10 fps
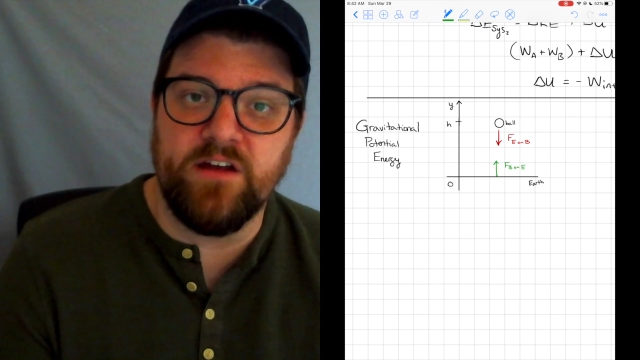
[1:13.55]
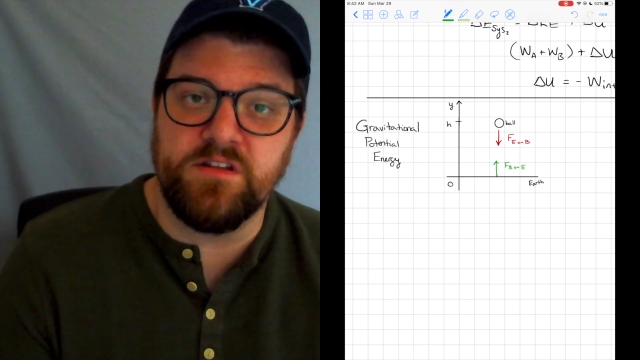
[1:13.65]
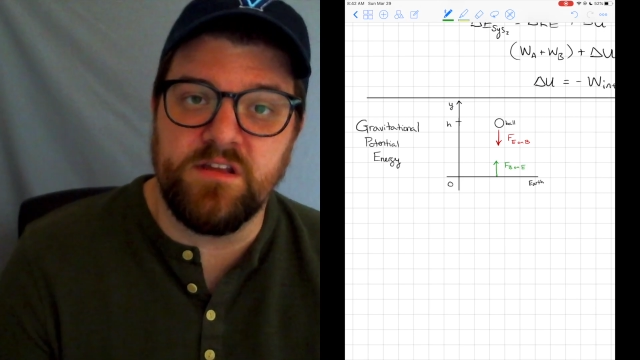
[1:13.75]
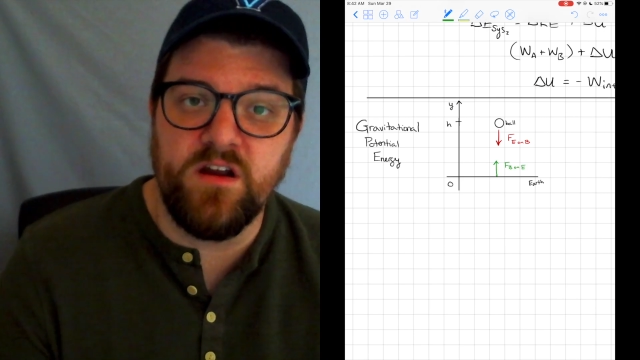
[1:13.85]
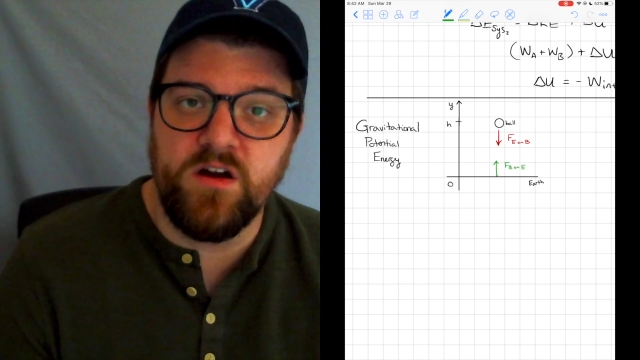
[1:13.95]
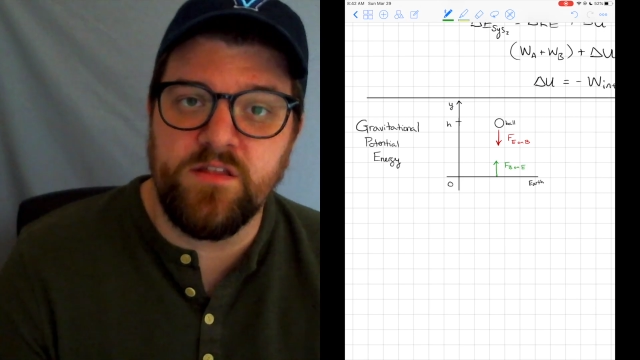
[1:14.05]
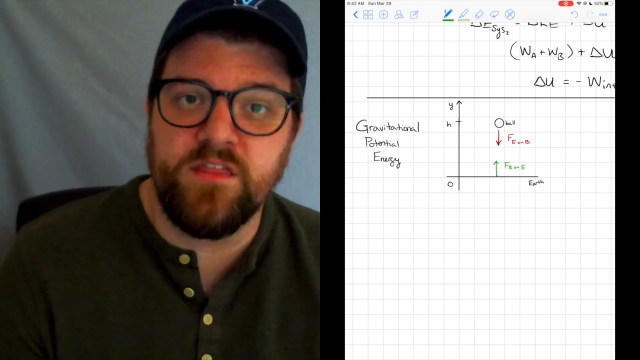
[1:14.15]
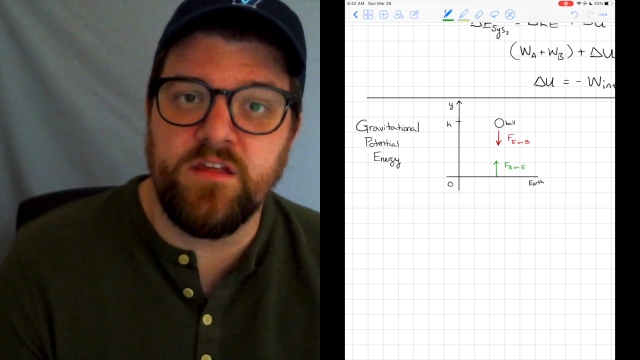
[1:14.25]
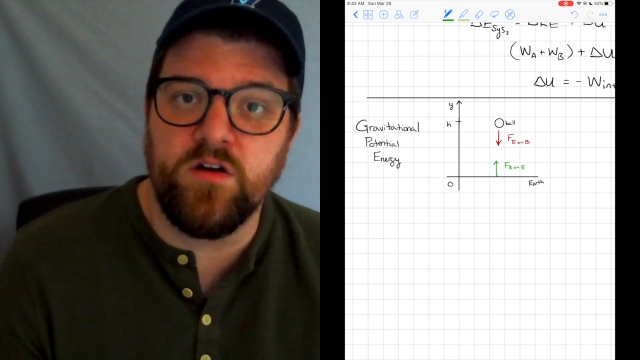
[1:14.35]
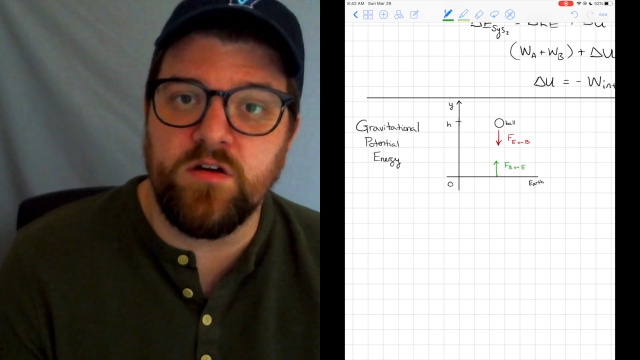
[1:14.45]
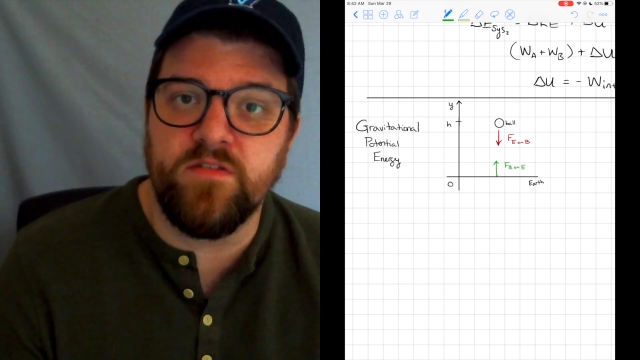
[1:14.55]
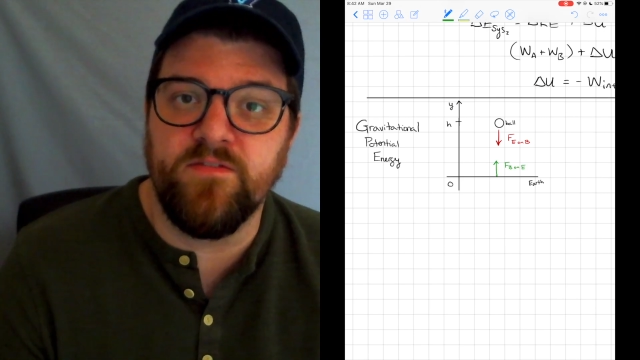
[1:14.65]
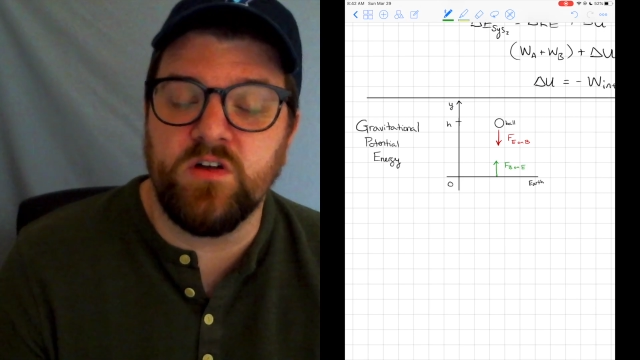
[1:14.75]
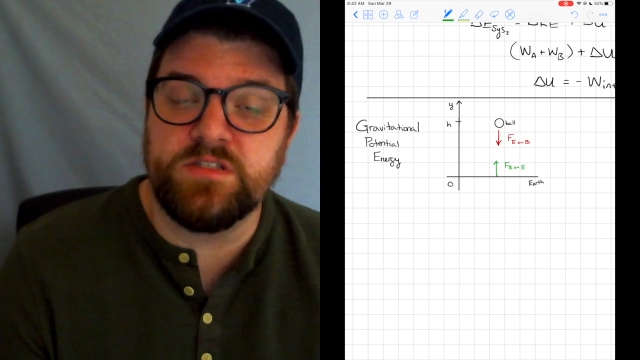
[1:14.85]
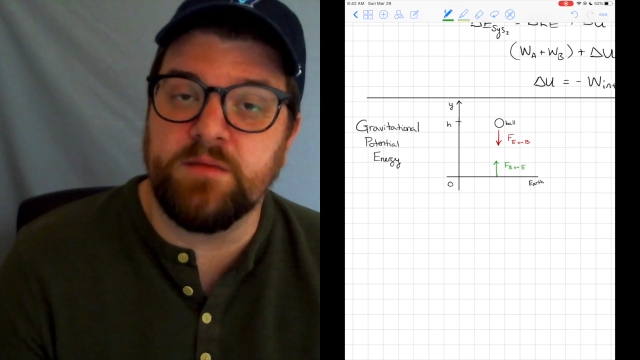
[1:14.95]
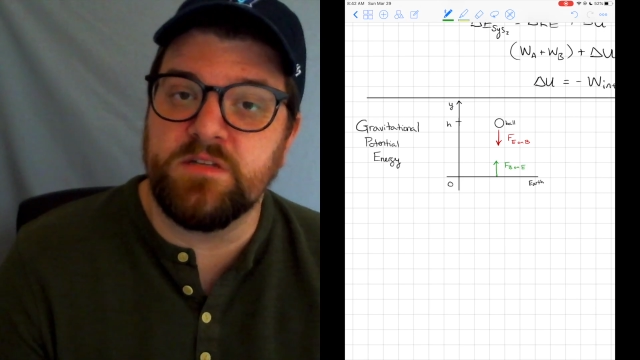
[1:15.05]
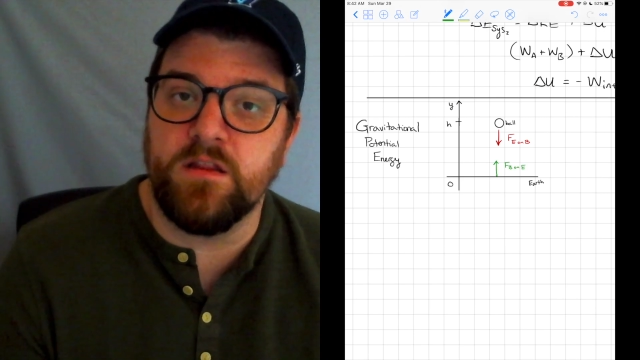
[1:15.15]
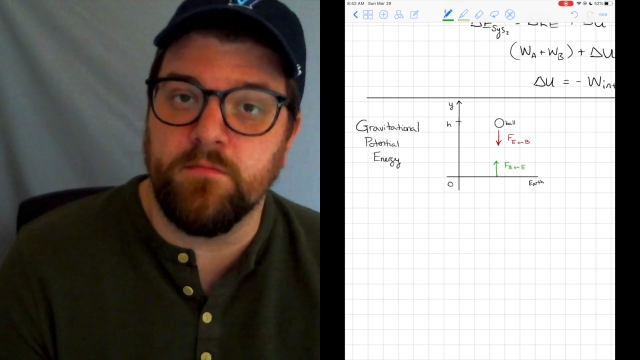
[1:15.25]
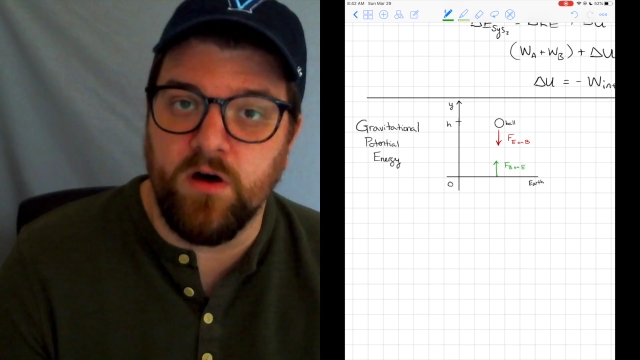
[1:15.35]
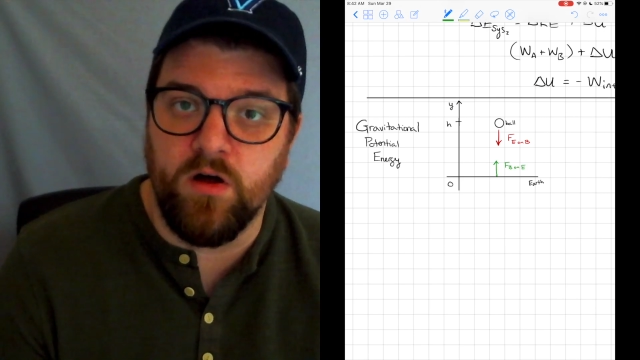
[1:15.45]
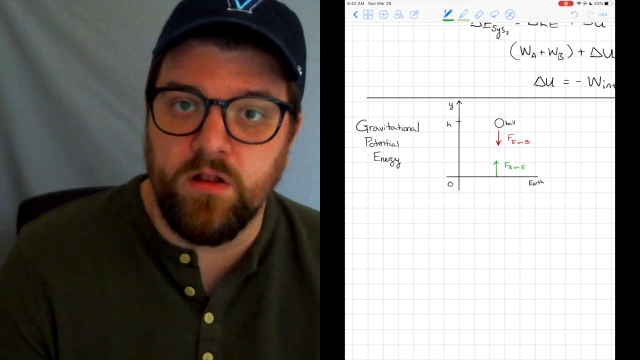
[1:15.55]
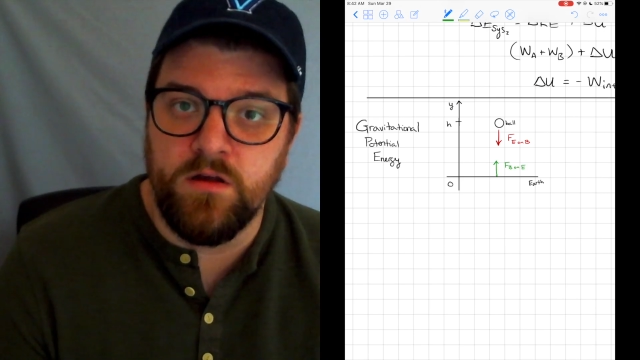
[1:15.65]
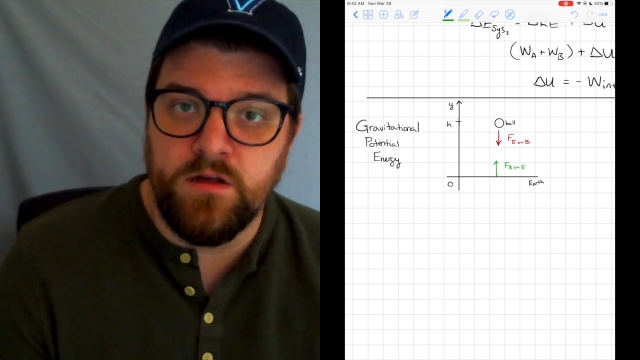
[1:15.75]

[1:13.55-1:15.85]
to the Earth falls up to the ball.